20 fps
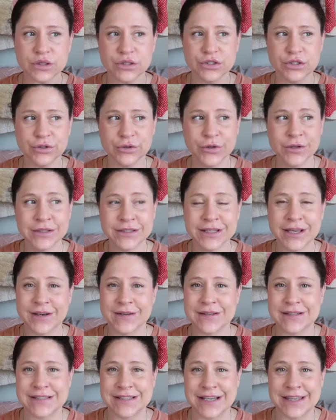to look
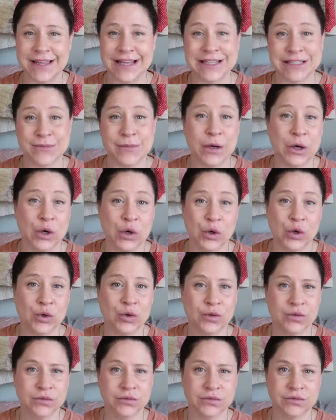down and say, that's my
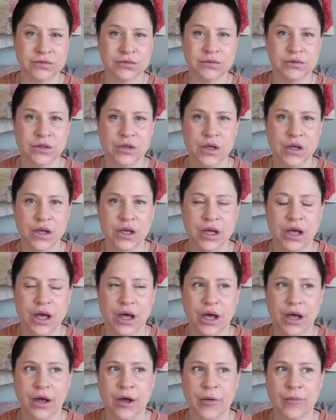girl.
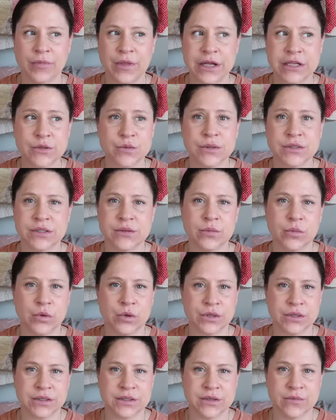Um, that's what's
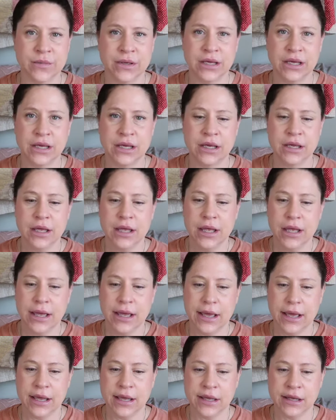important to me.
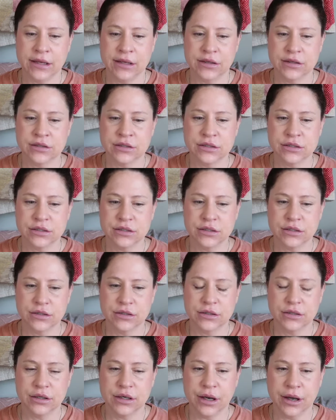And
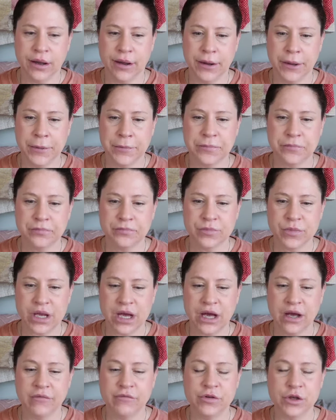um,
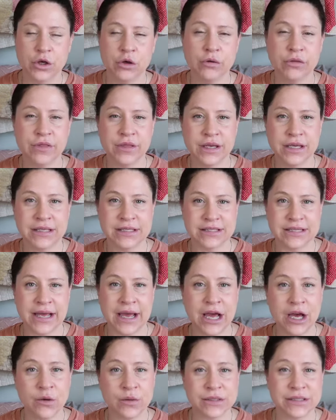I view things
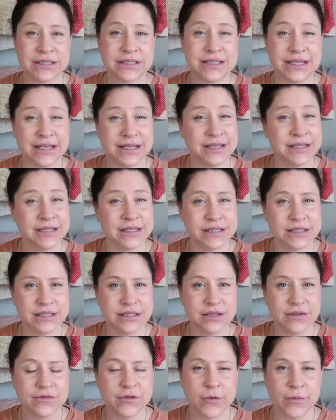now as
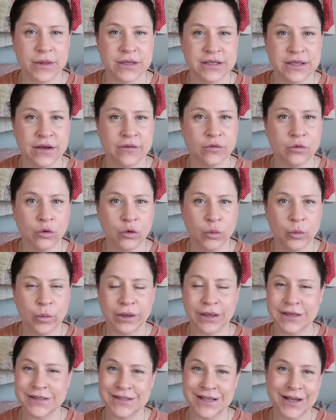tests from the devil,
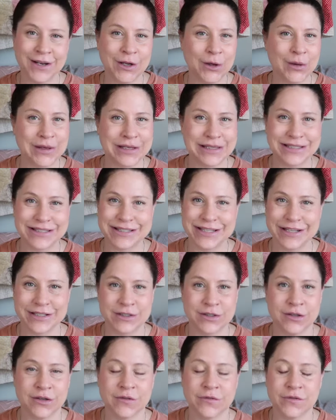because I know he's
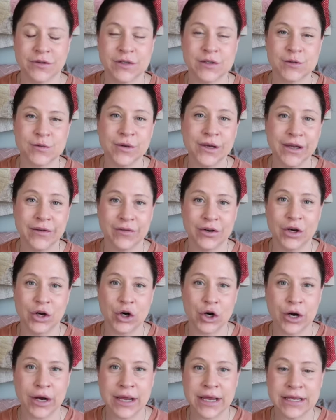ticked off. Friends, we have a
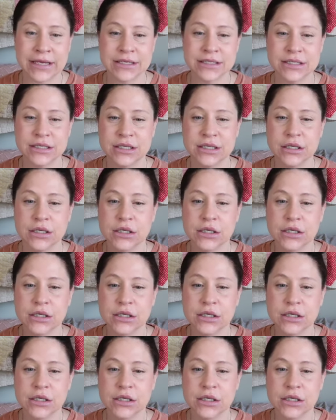great